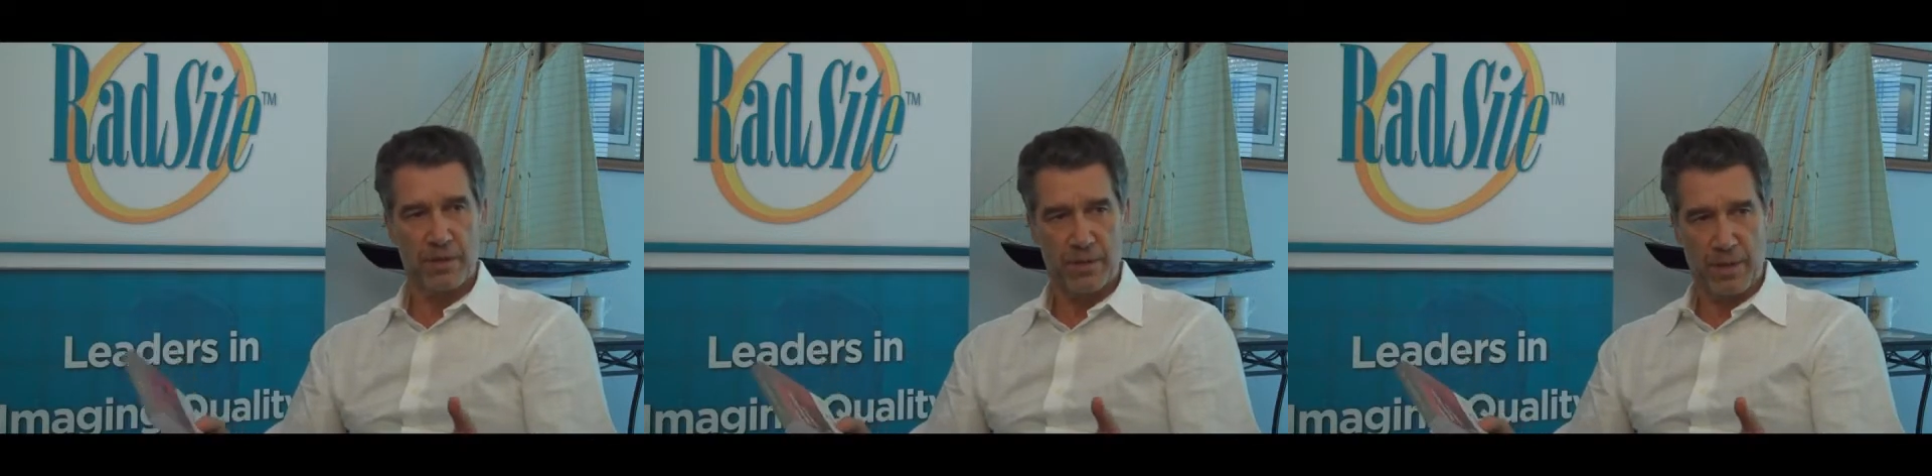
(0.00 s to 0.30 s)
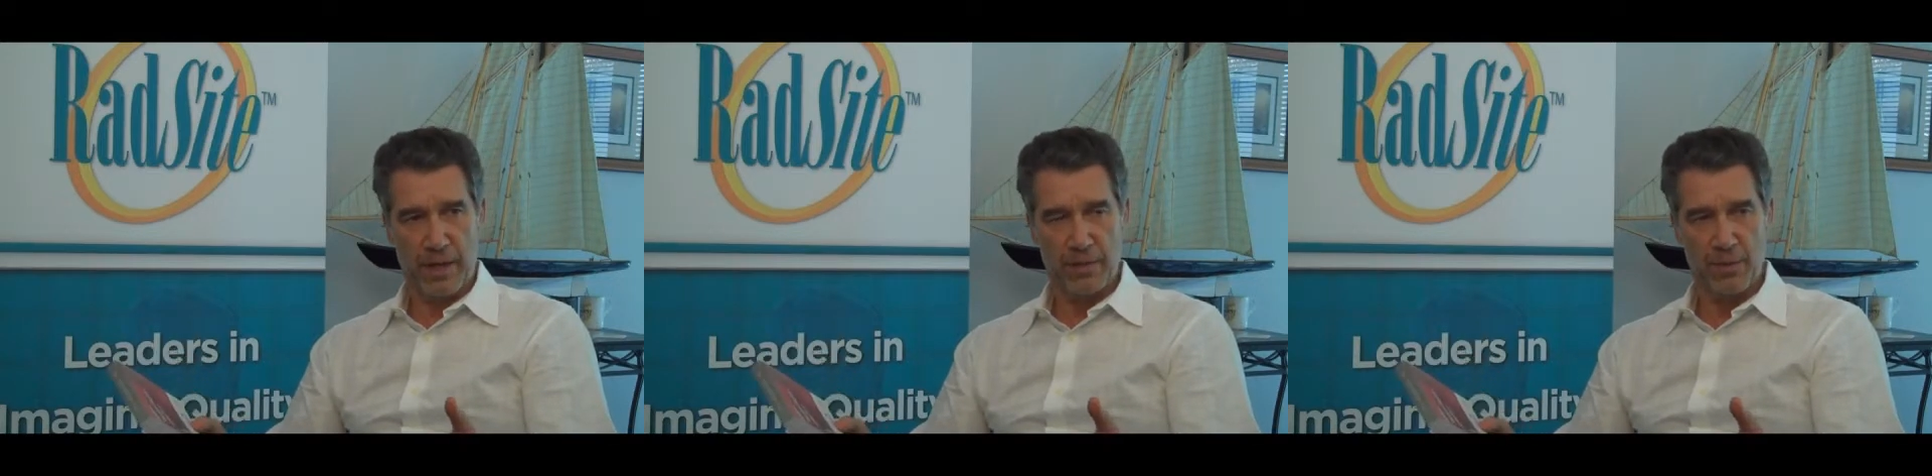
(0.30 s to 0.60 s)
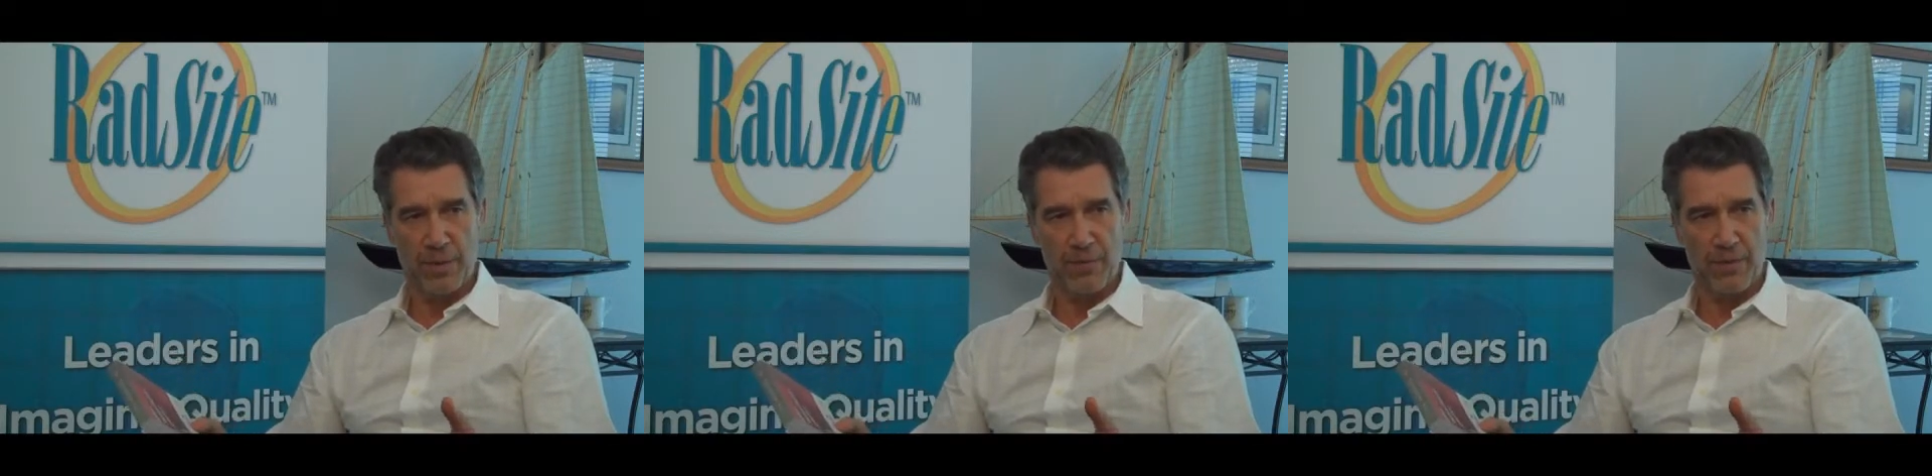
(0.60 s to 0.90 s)
to gain
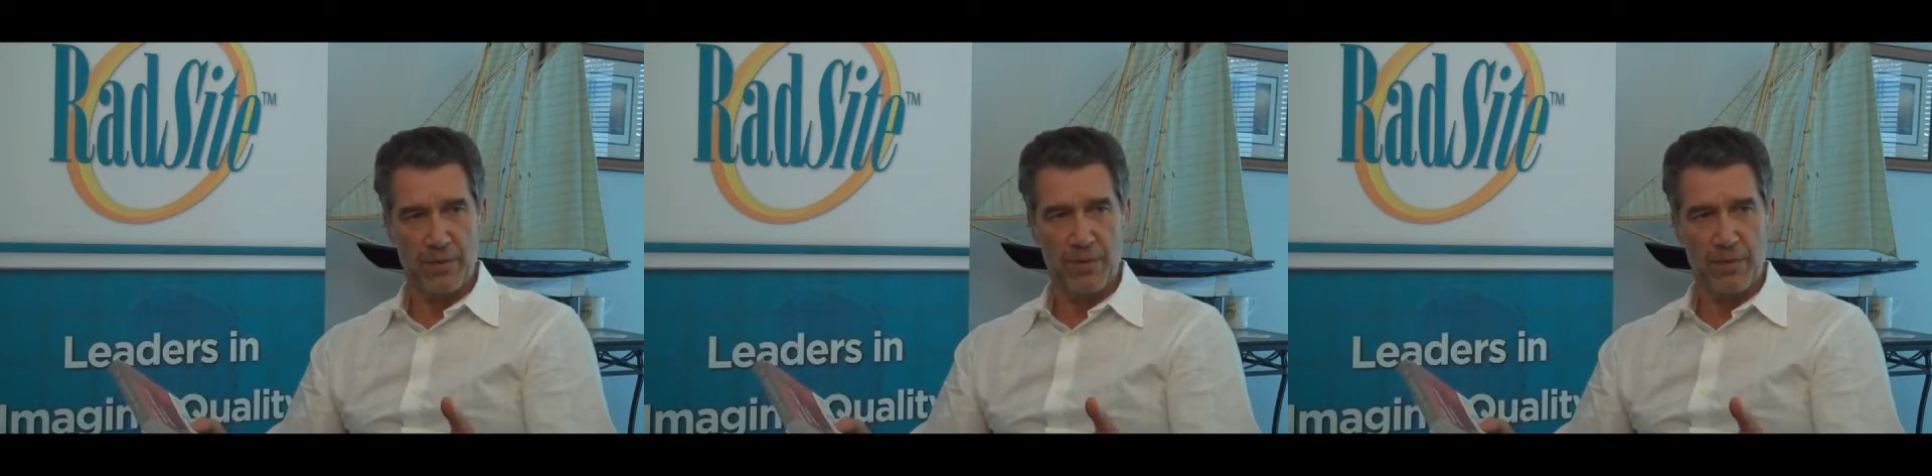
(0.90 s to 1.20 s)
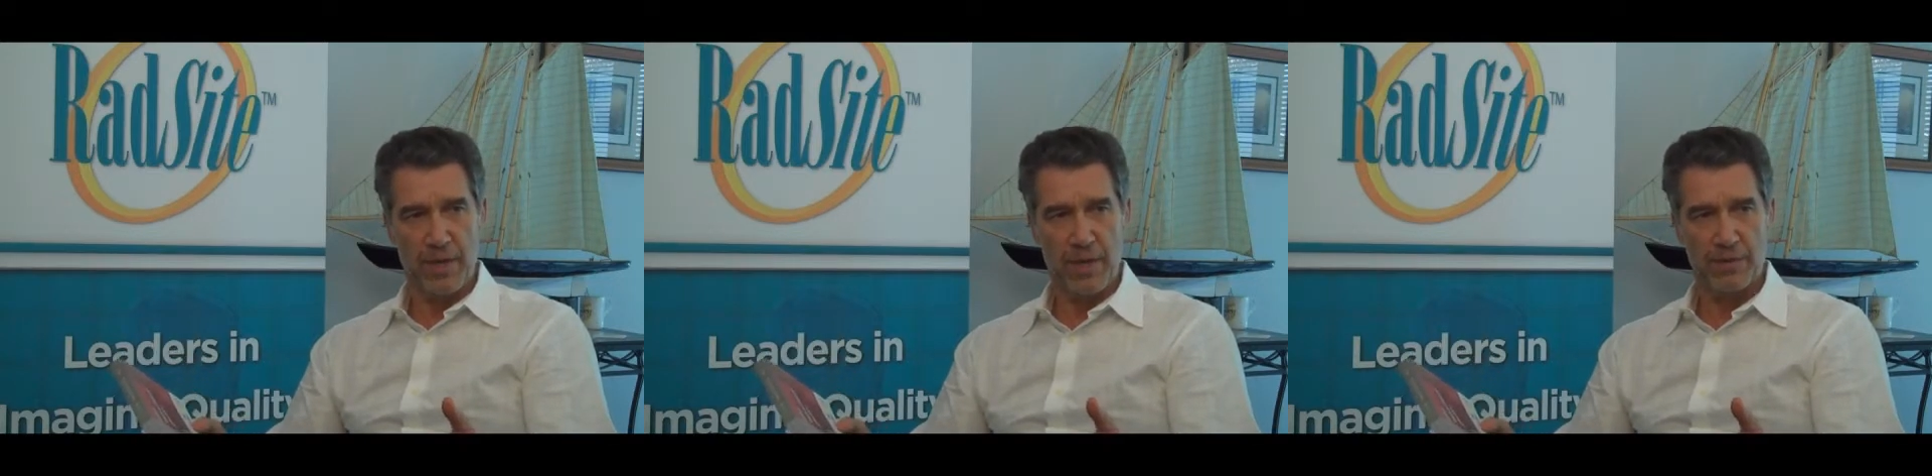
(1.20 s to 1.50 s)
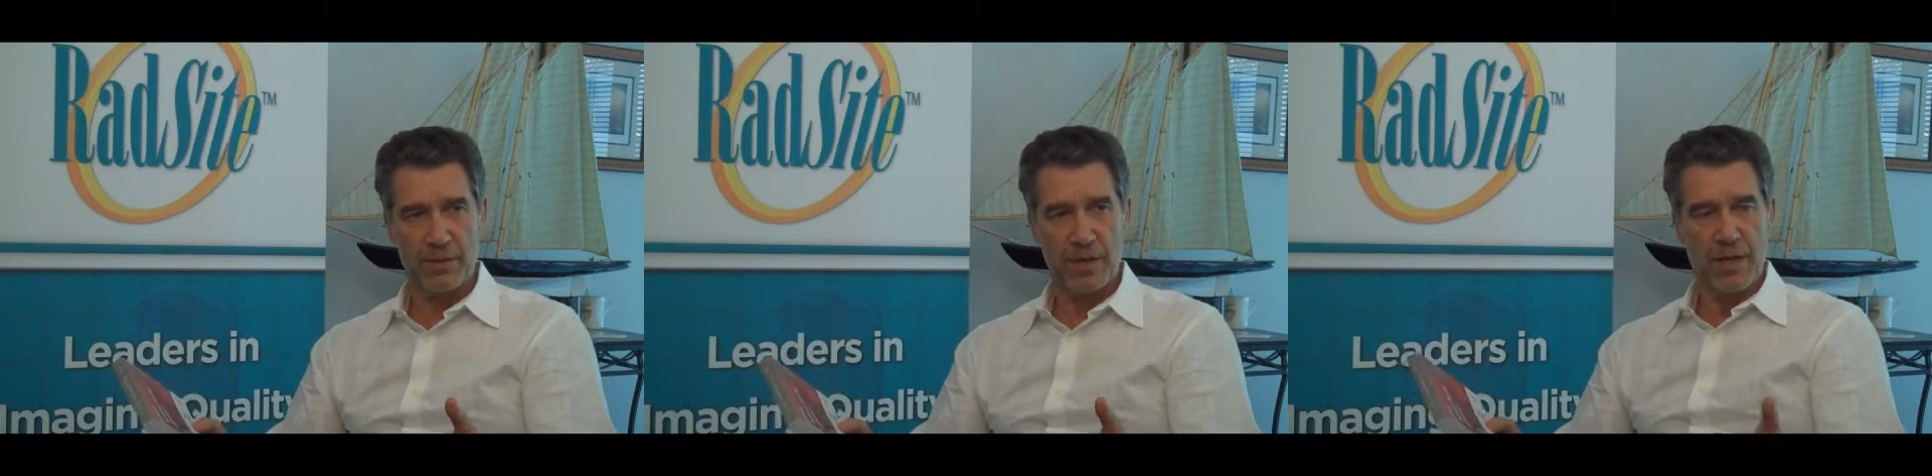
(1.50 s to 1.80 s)
the benefit of the
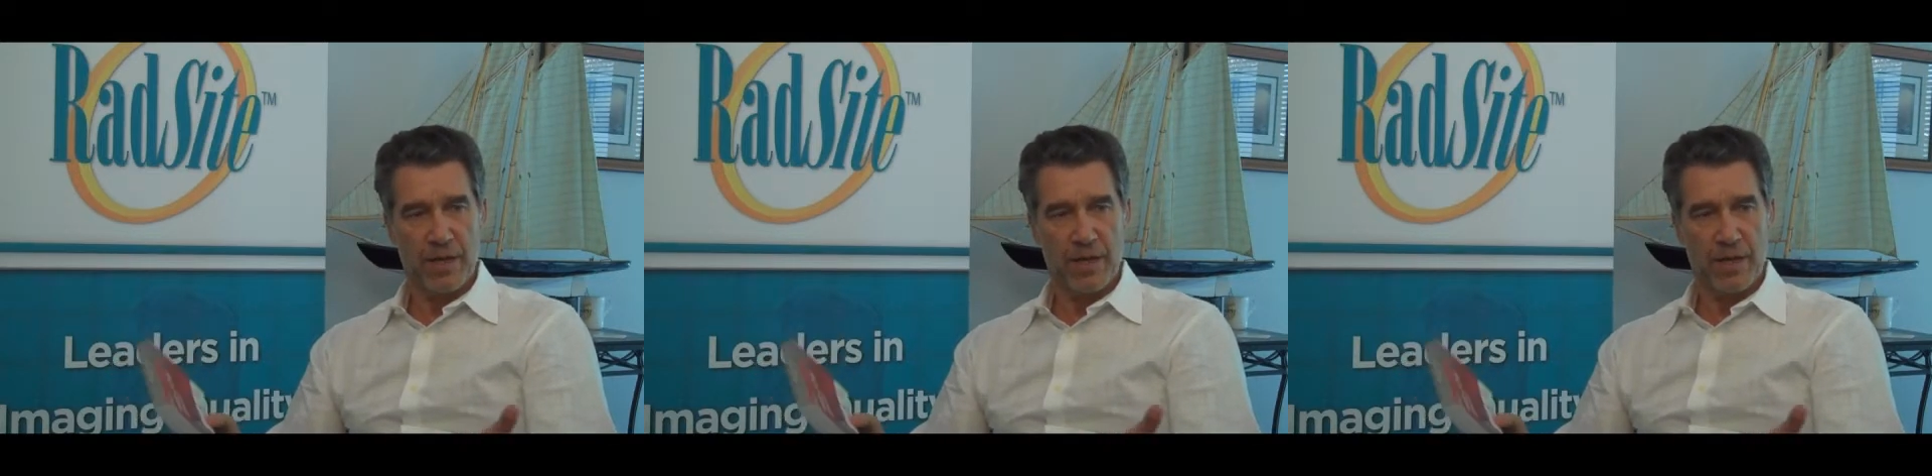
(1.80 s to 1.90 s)
test?